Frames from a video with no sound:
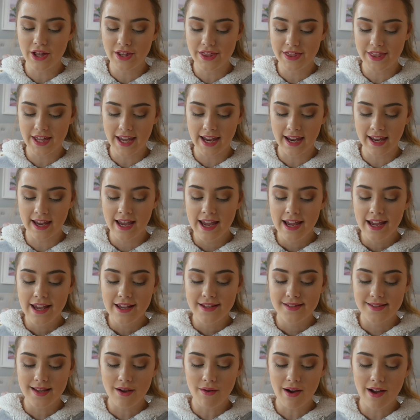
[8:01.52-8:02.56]
Little Thing.
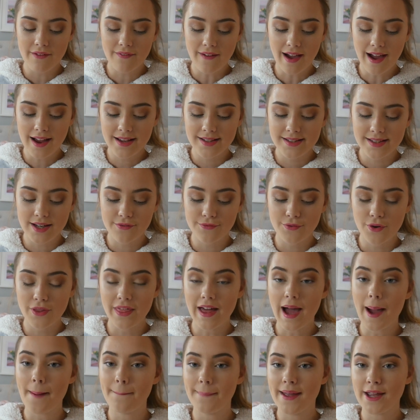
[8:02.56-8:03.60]
So I've asked for
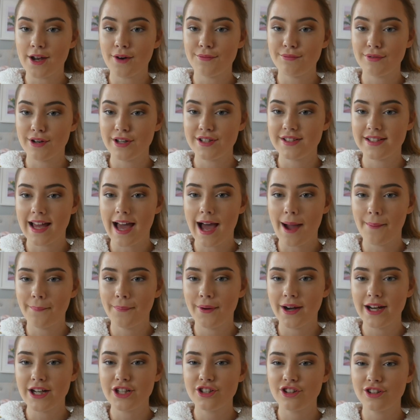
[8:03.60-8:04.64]
that makeup brush set. I'm
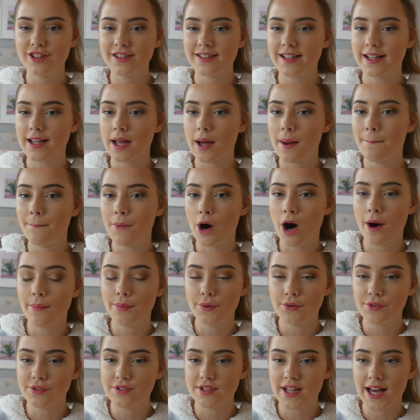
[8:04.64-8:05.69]
pretty sure it's like a
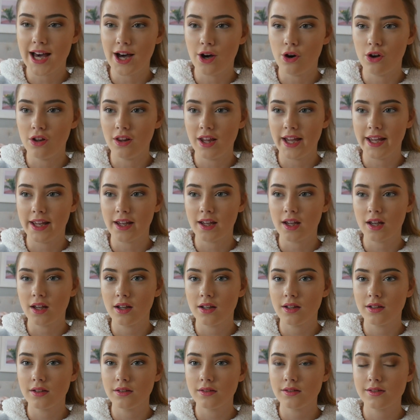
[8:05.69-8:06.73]
marble set or like
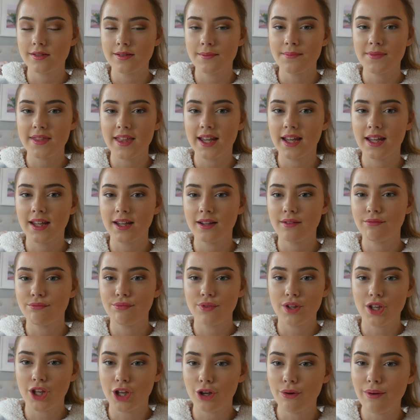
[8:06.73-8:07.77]
something
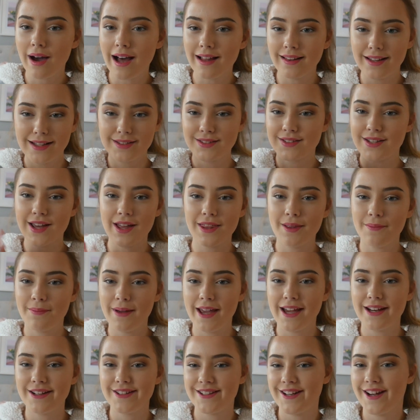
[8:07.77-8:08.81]
cute. I'll insert the
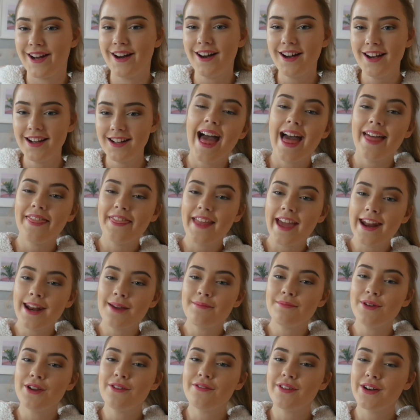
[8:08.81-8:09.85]
picture. And then
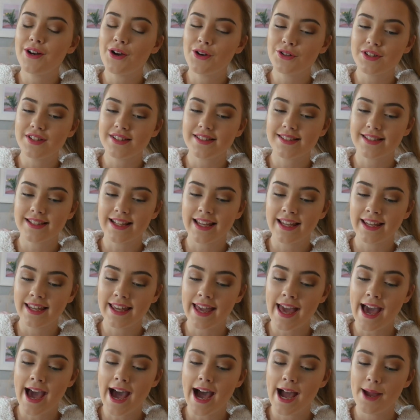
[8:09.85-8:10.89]
moving on to
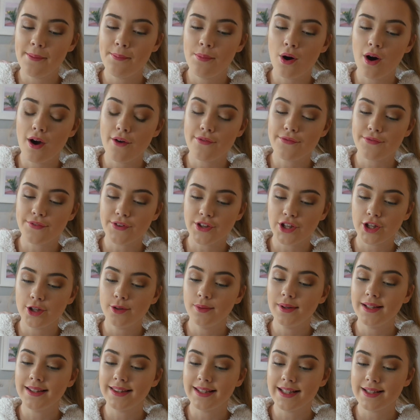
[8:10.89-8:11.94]
skincare, I put a
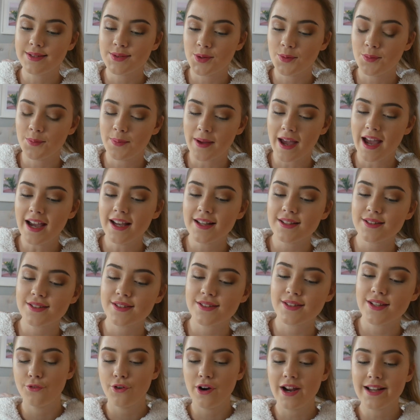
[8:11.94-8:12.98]
few little
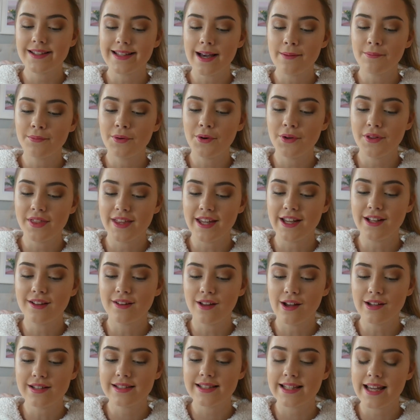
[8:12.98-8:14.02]
bits. For example, the
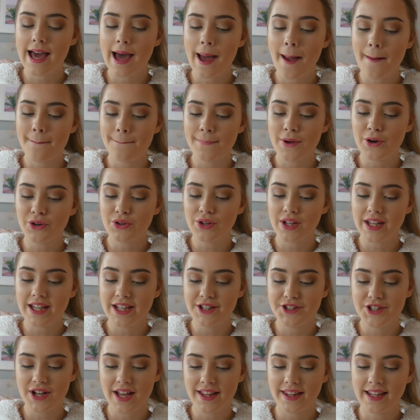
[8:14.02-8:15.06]
Glossier
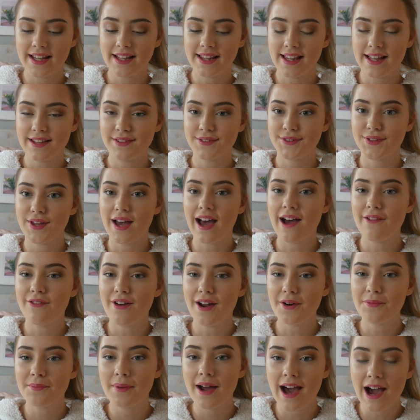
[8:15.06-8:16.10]
Milky Jelly Cleanser. I've
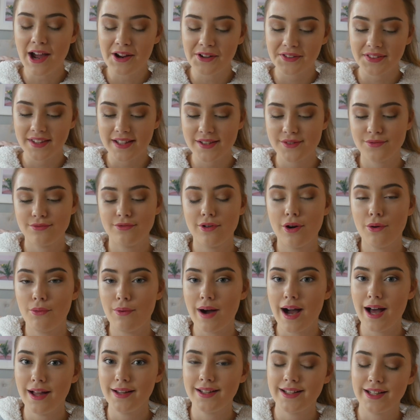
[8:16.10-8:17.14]
had my eye on this for a
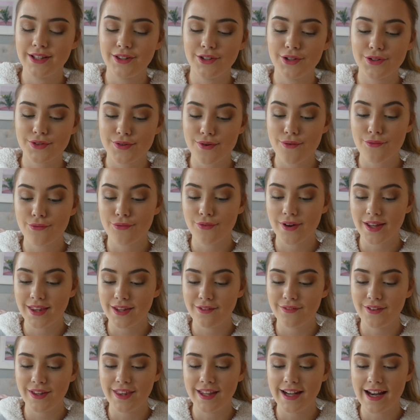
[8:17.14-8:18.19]
while and it looks
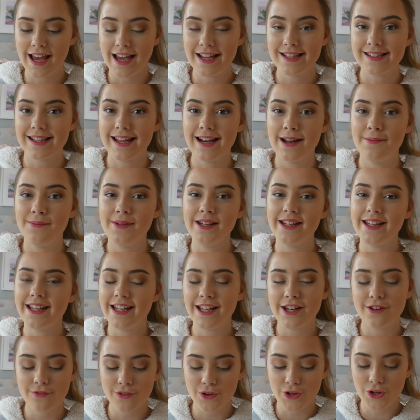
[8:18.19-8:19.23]
really, really nice and I'm in
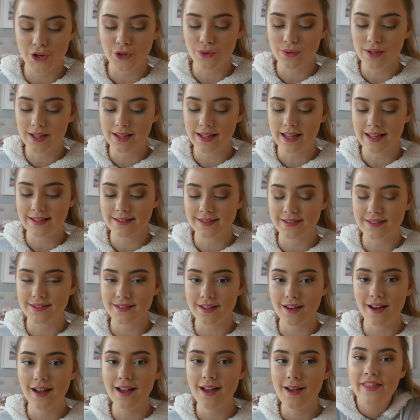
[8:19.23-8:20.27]
need of a new
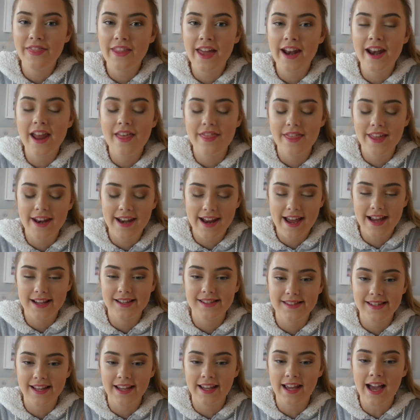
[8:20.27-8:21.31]
cleanser. And then the
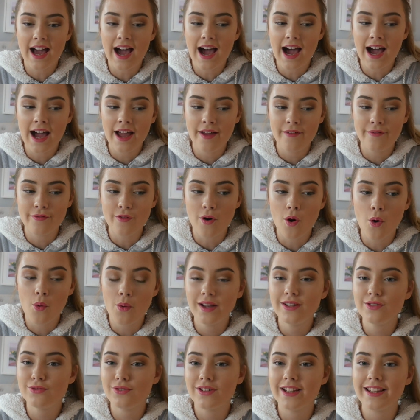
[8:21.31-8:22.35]
next thing I've
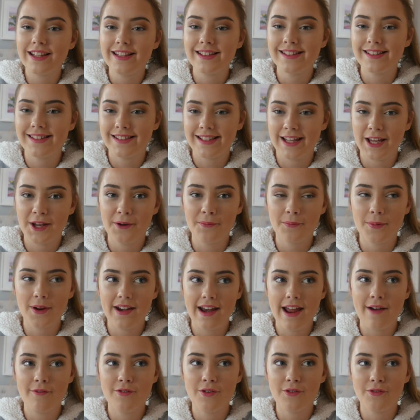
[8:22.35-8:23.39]
always really seen
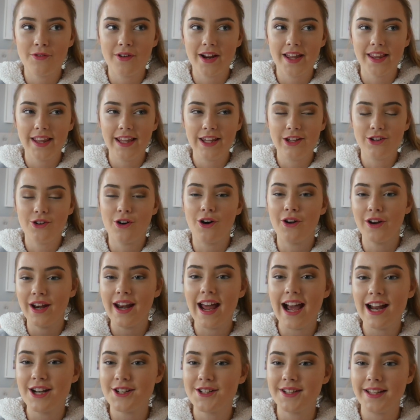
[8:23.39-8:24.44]
but never really gone
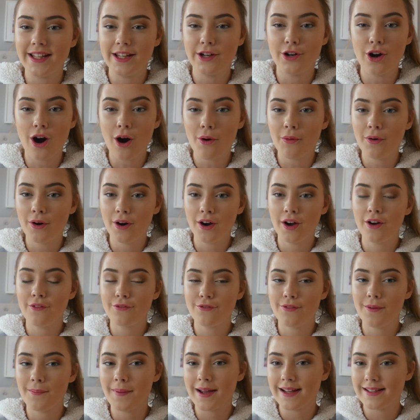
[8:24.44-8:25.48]
and actually got one
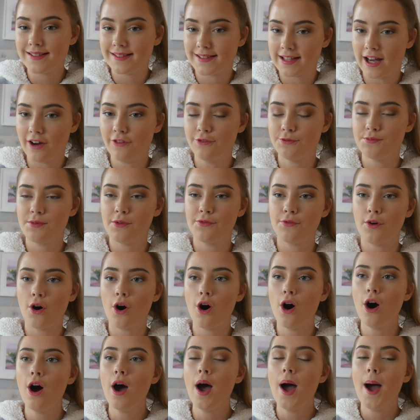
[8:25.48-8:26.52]
for myself
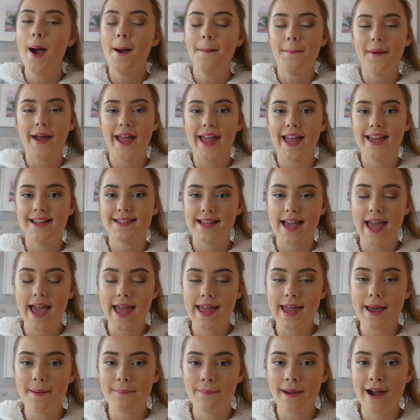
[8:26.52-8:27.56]
before, but is
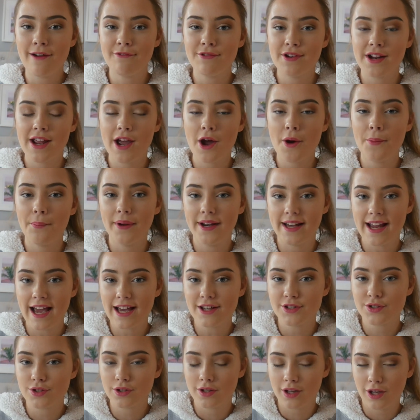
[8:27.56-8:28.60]
a Mario
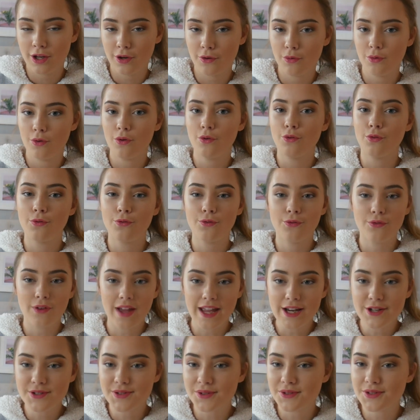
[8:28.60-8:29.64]
Badescu
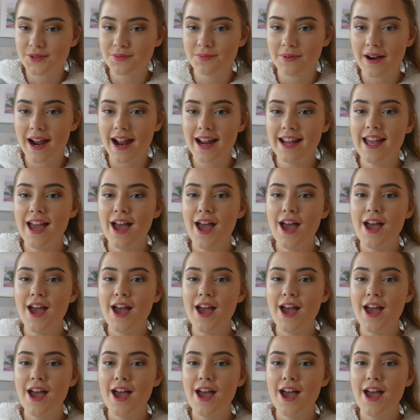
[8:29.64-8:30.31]
facial spray.